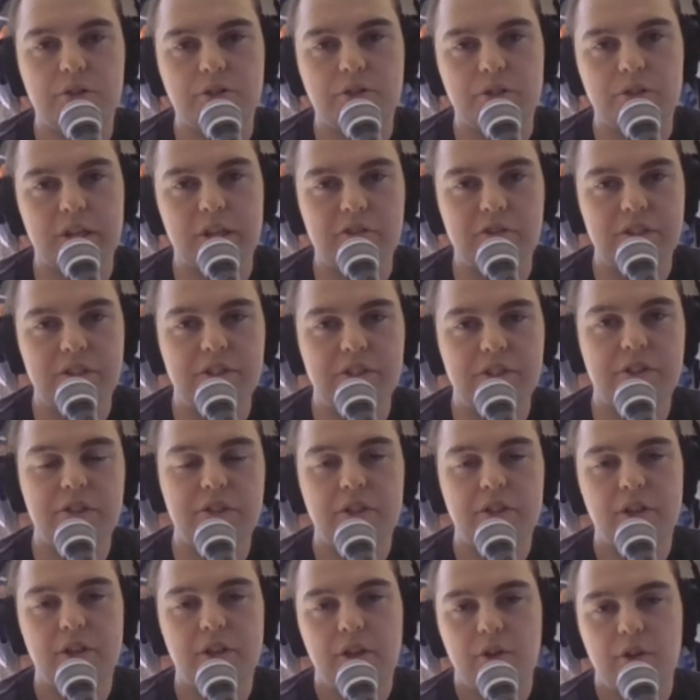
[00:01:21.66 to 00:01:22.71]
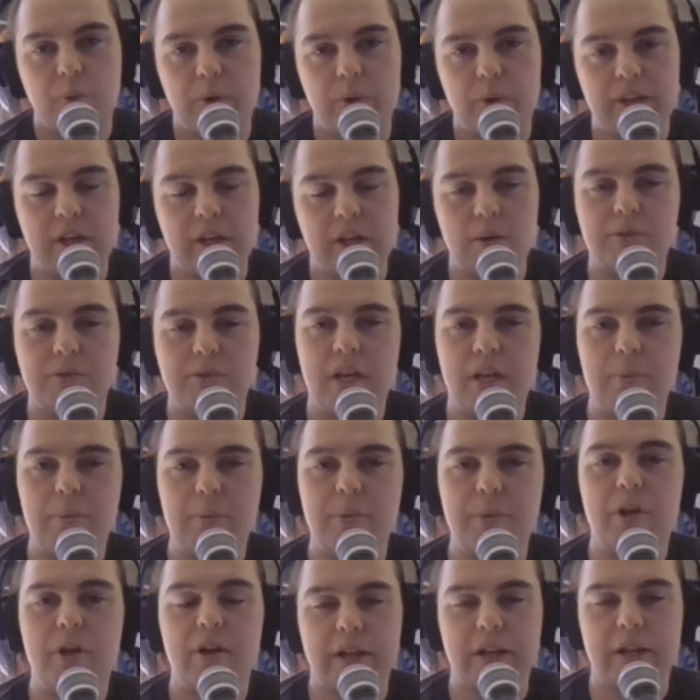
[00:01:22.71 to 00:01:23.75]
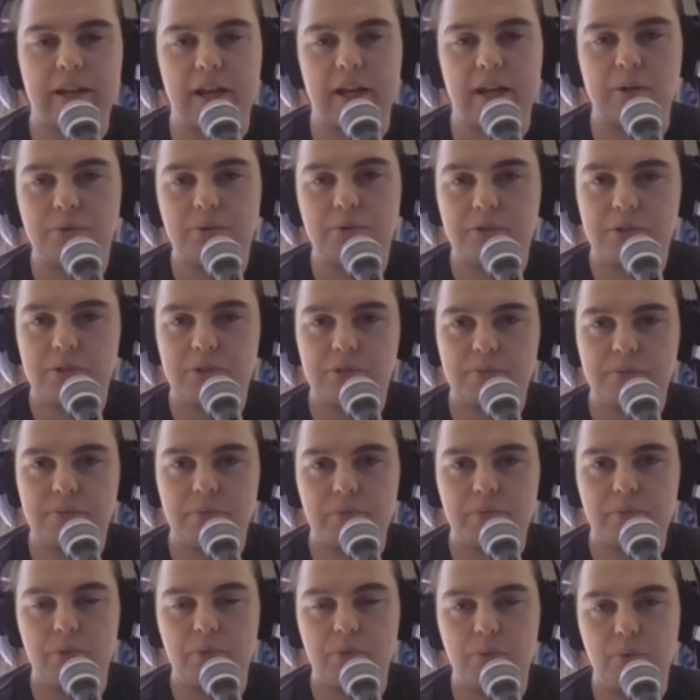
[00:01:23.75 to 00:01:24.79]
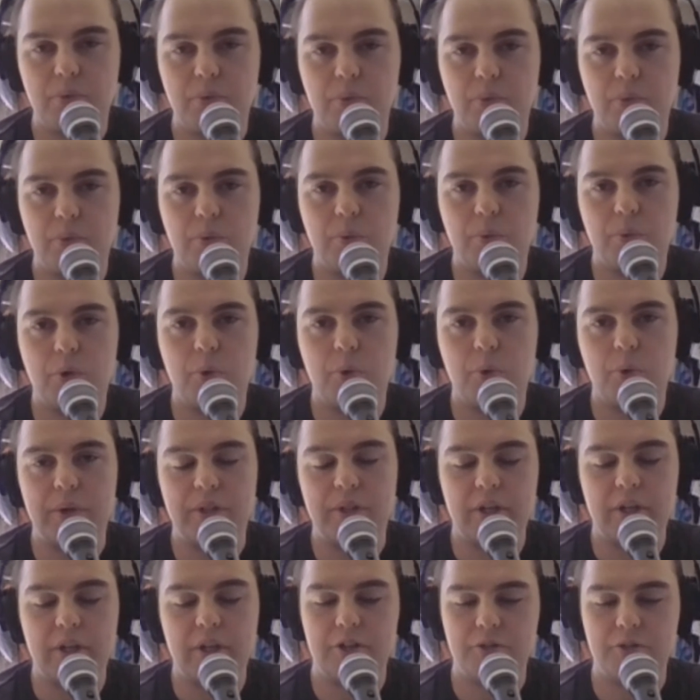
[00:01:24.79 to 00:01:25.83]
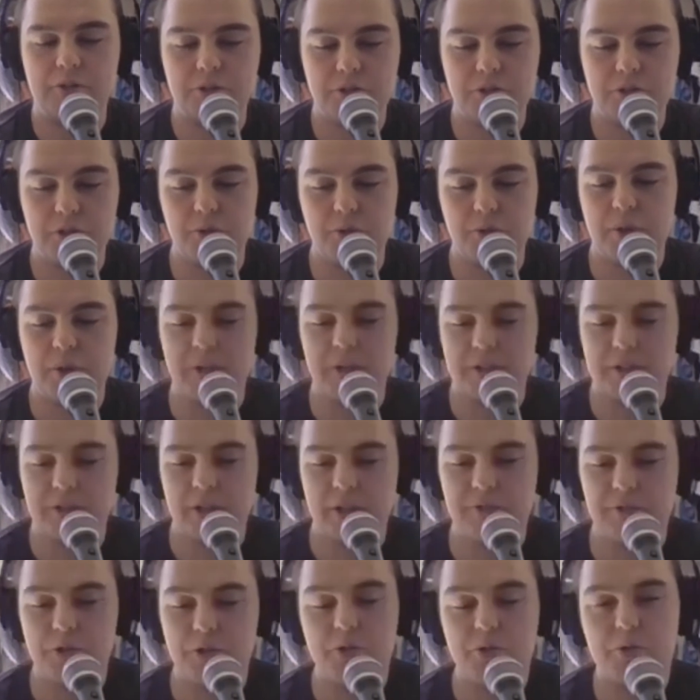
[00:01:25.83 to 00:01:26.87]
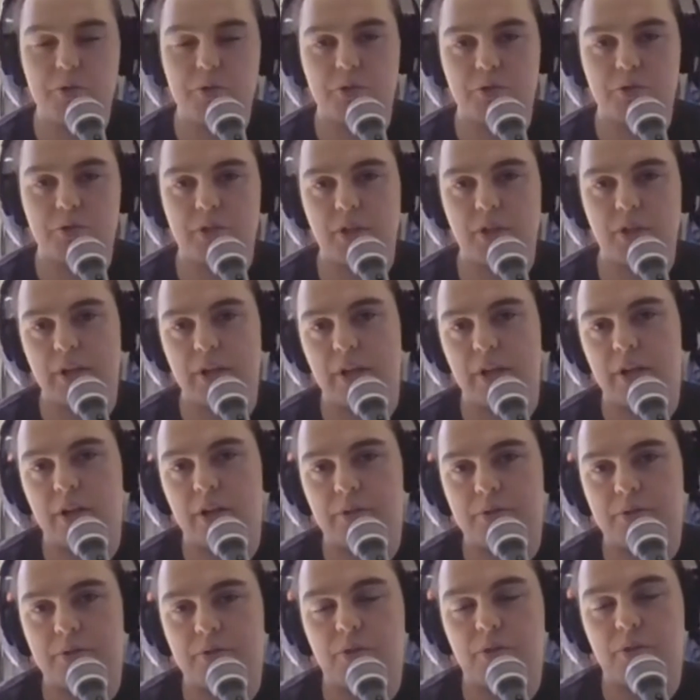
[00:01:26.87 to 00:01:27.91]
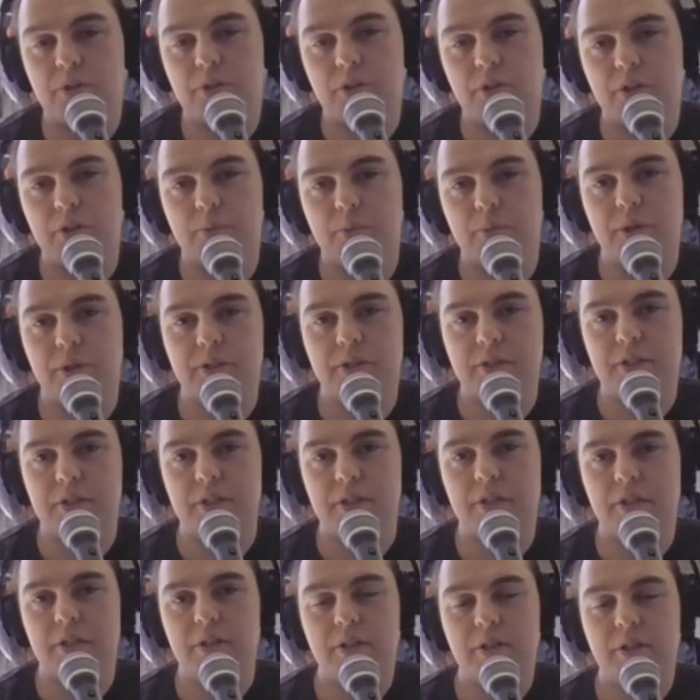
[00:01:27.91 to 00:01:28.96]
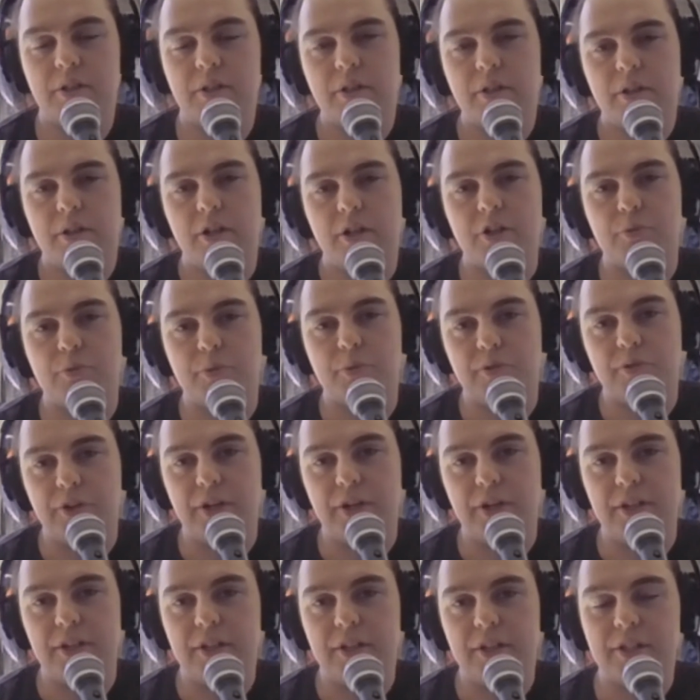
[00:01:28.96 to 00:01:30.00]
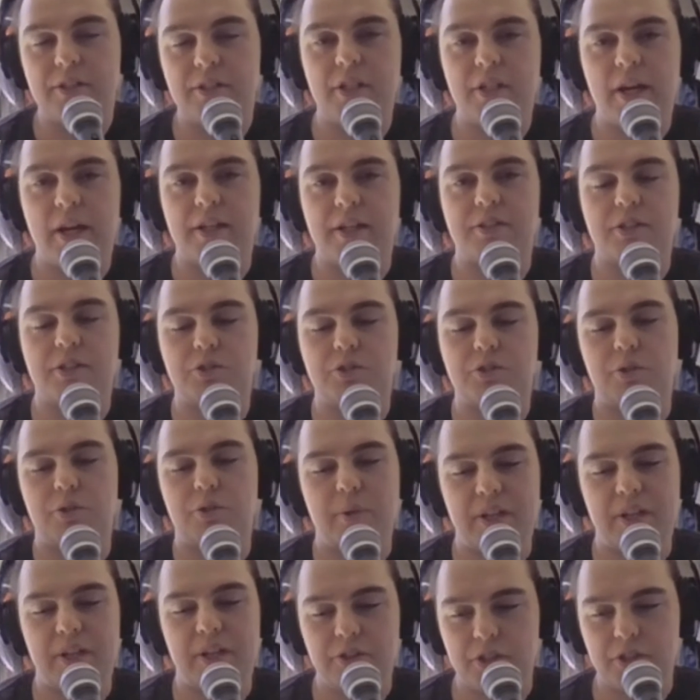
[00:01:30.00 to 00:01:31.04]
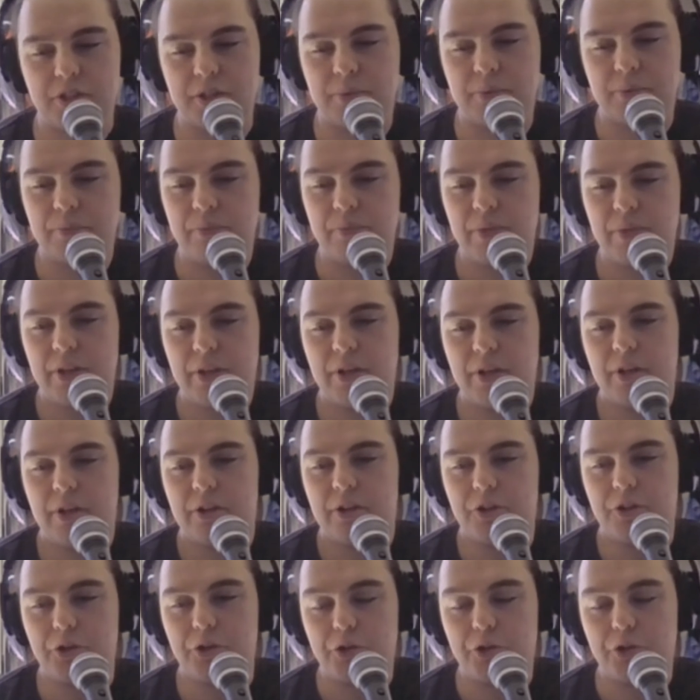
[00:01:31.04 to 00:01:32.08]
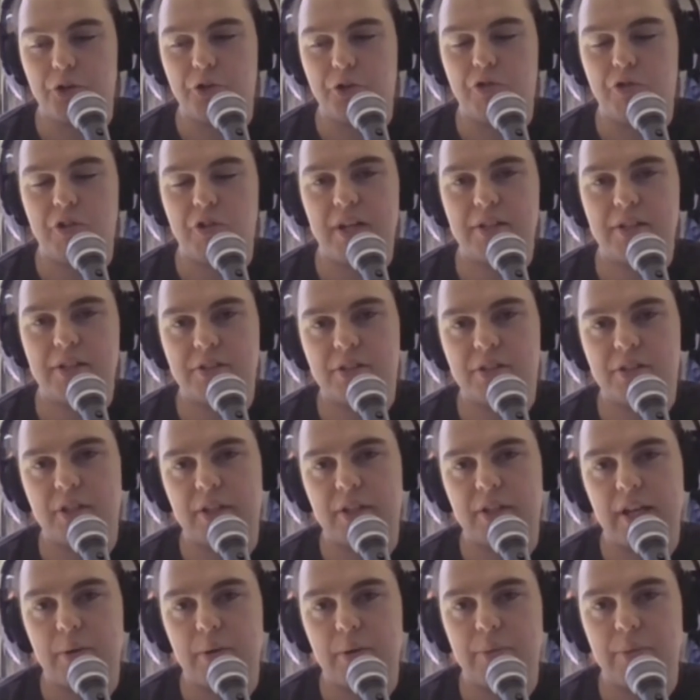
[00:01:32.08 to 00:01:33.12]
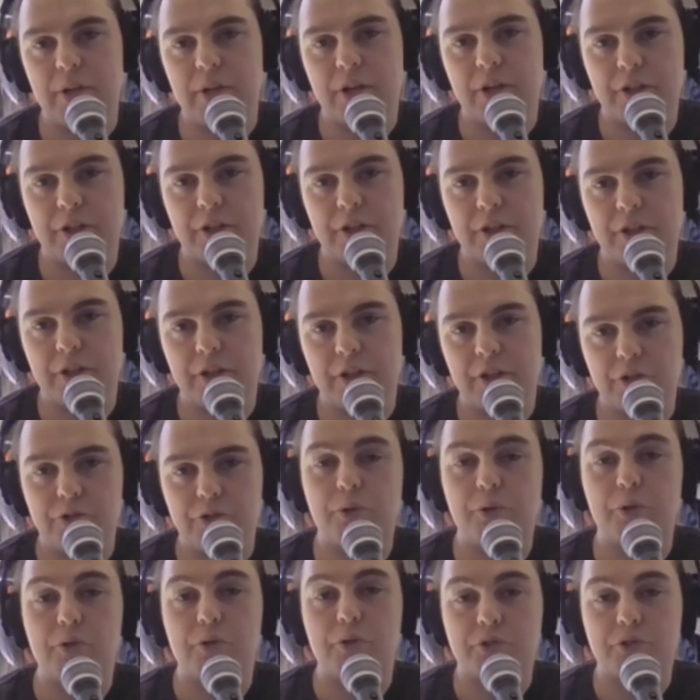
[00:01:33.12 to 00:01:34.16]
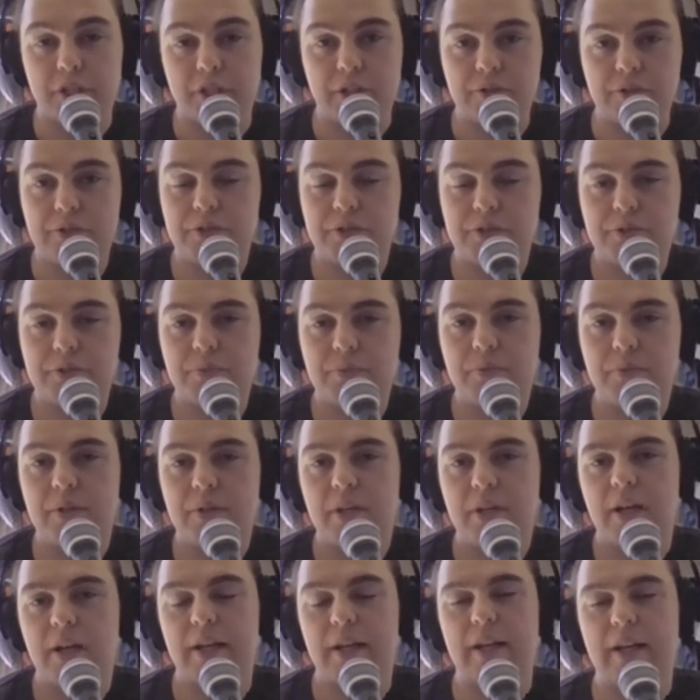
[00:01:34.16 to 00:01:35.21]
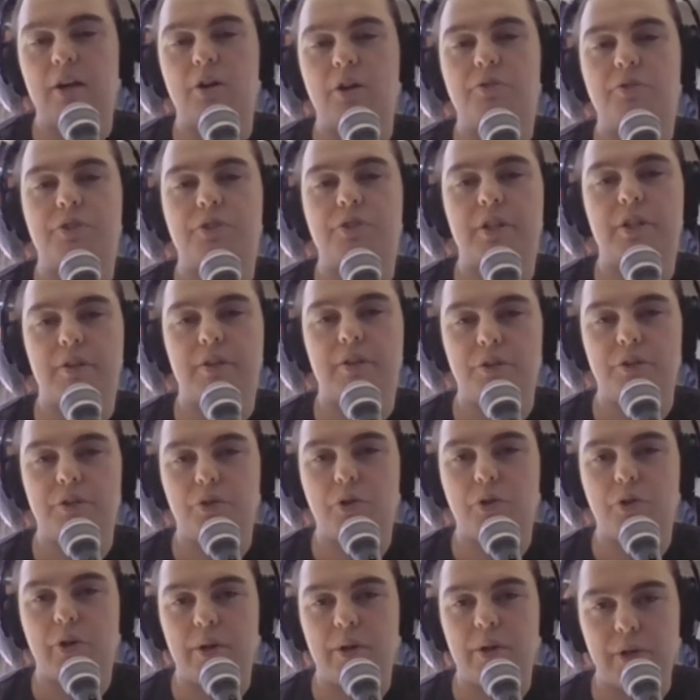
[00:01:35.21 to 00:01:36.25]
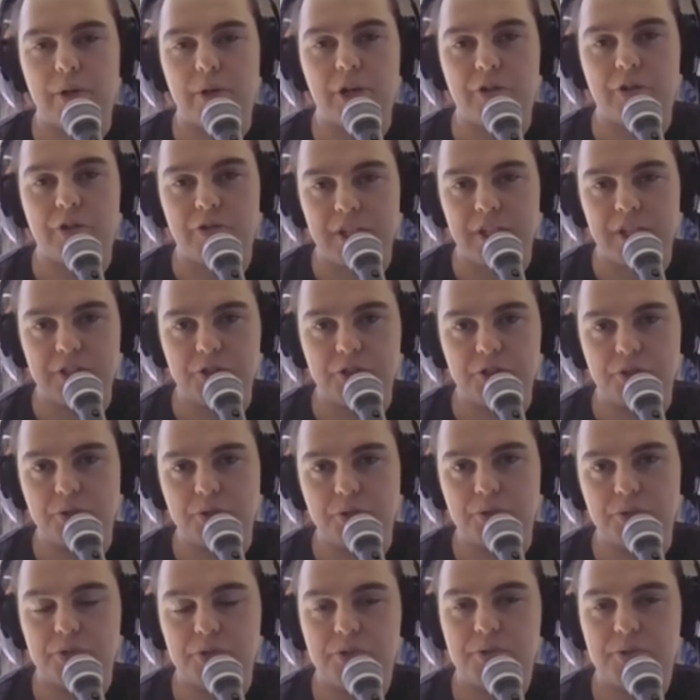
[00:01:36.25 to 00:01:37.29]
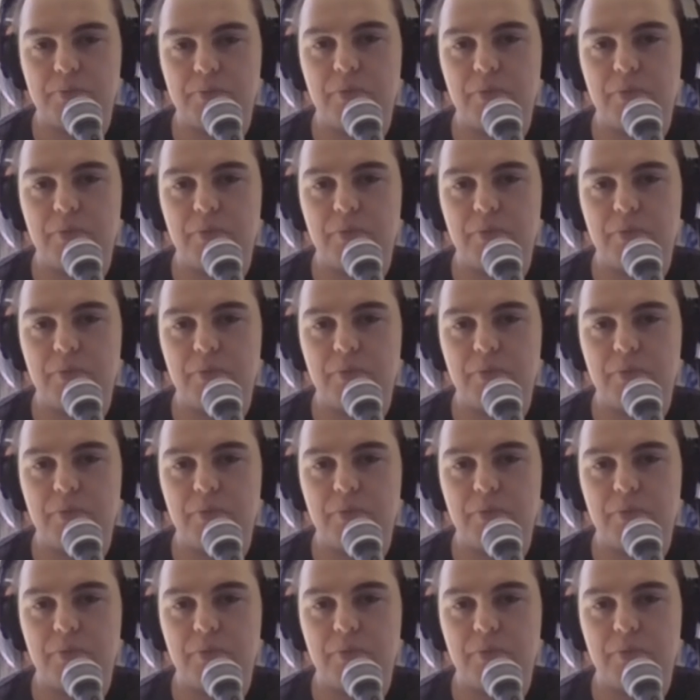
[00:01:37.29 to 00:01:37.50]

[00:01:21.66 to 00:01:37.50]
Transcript: is, when it comes to API accounts, what we'd like you to do is if you use a third-party kind of provider to access Street Manager, you can create an API user for yourselves, and that will obviously give you your API credentials.